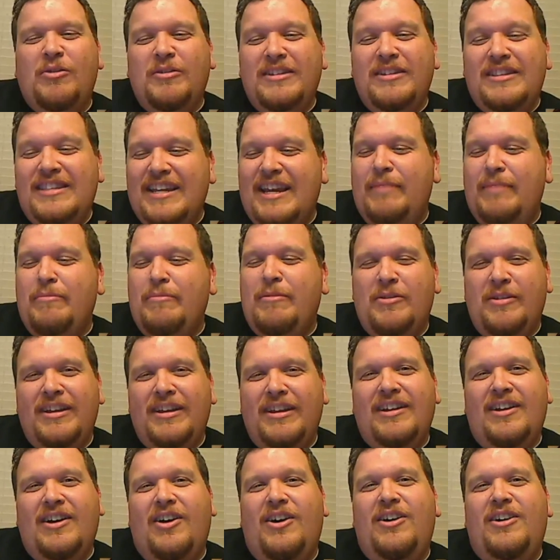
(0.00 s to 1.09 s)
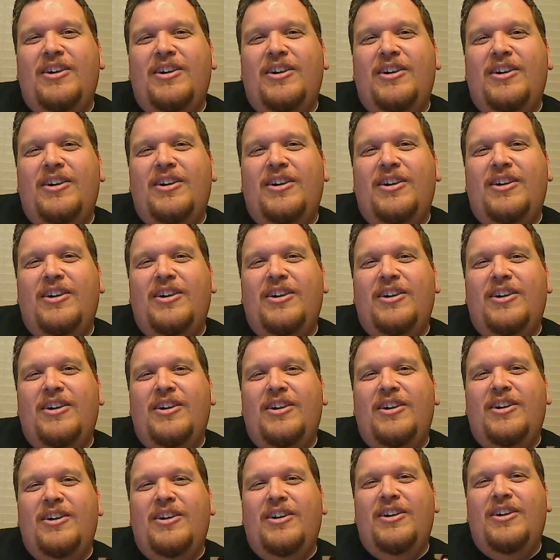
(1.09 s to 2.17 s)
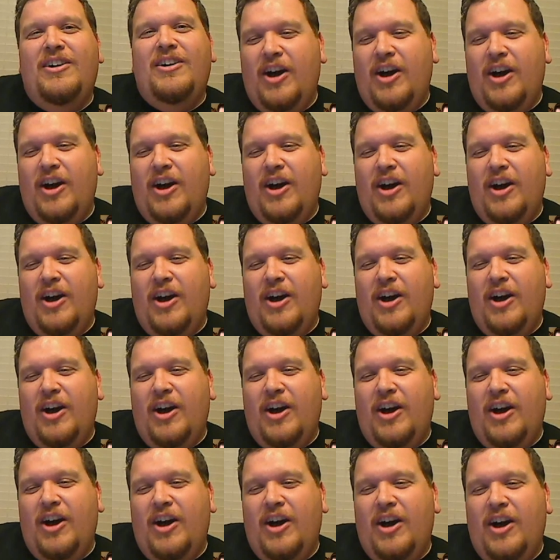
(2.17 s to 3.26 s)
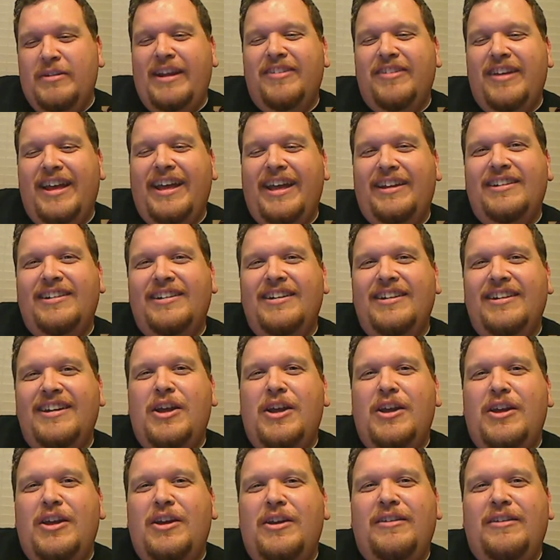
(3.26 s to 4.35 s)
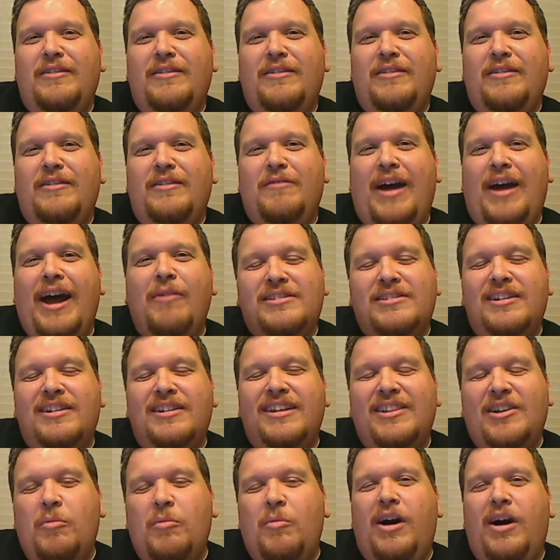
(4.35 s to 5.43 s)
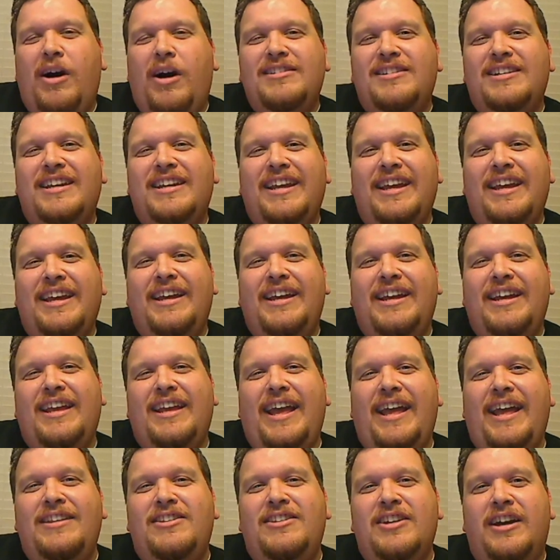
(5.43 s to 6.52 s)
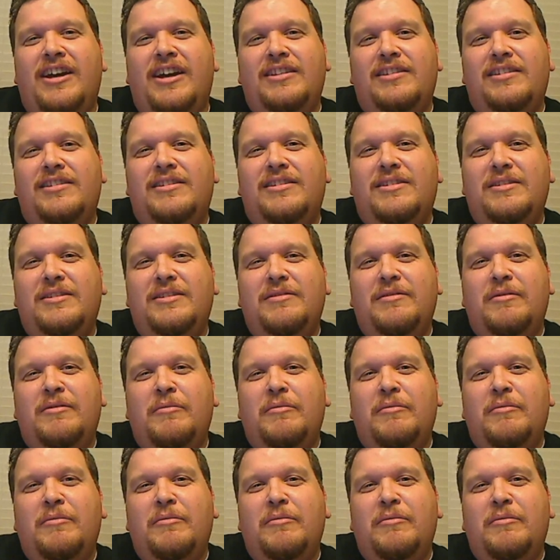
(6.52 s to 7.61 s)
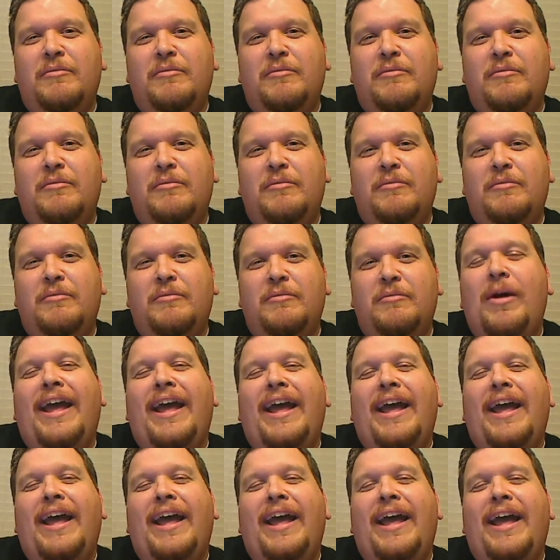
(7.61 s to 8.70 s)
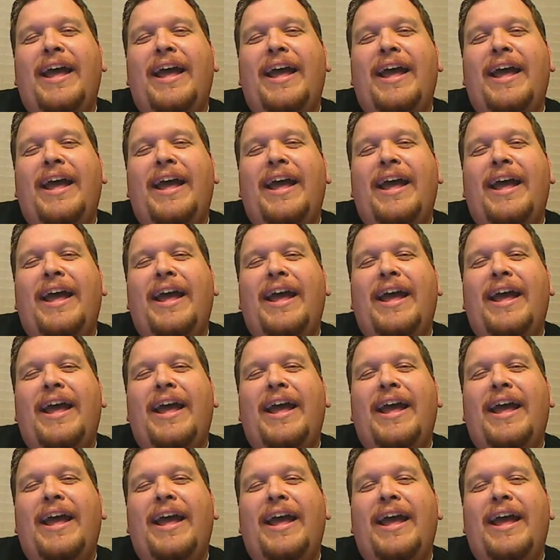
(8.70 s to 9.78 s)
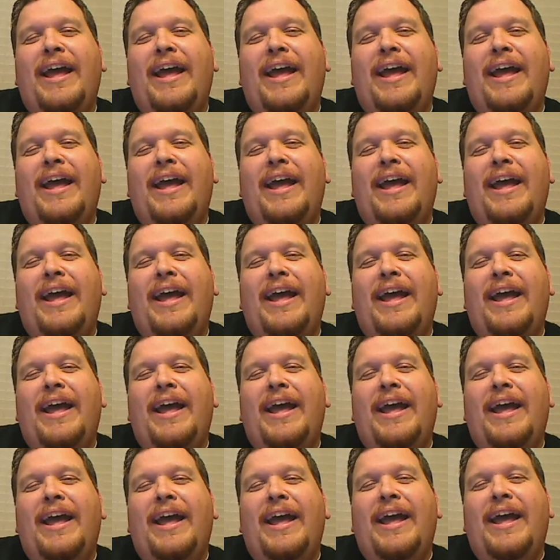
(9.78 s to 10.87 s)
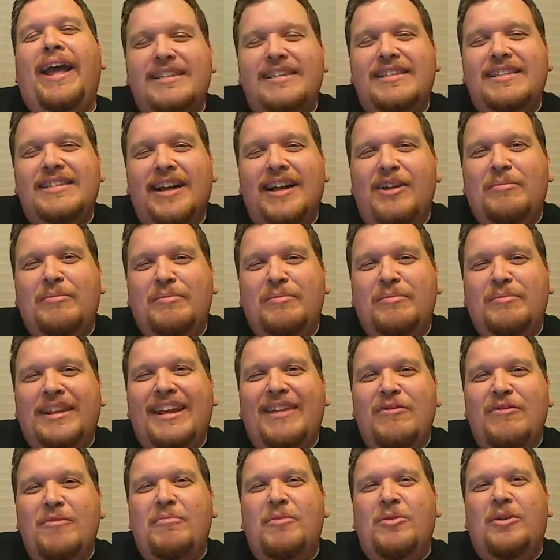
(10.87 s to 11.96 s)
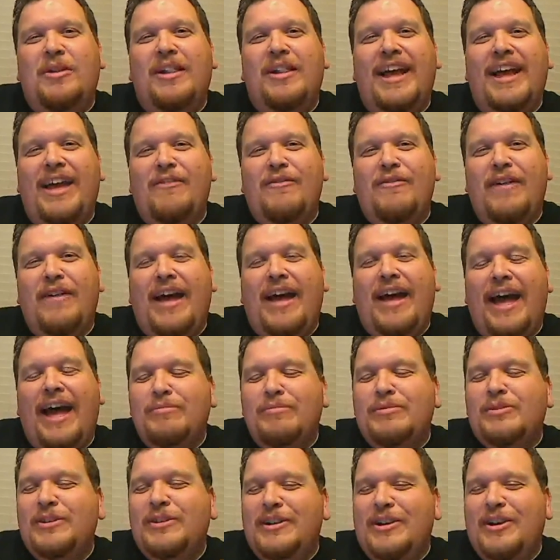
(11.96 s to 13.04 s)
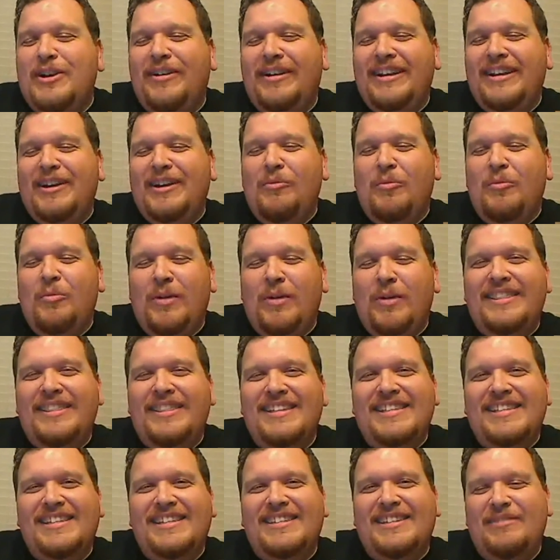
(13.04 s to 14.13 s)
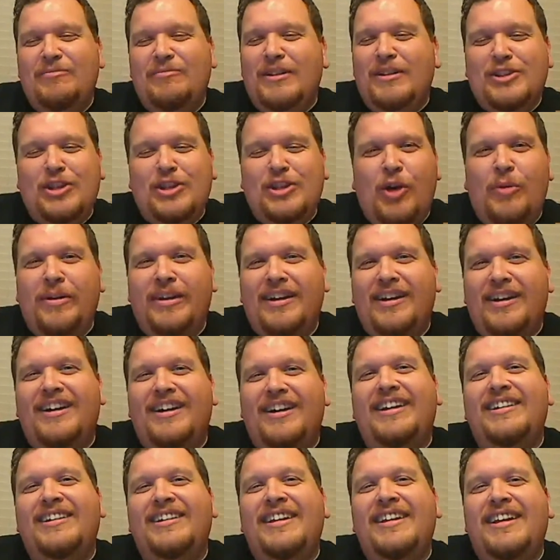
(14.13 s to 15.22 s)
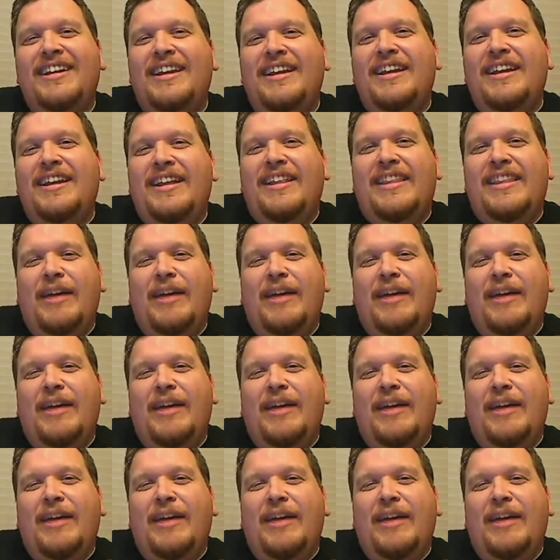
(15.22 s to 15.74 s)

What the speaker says: you all were demoing all the augmented reality stuff. And I was sitting there watching it and just like blown away by what it was. And I was like, this is unbelievable. I have absolutely no idea what's going on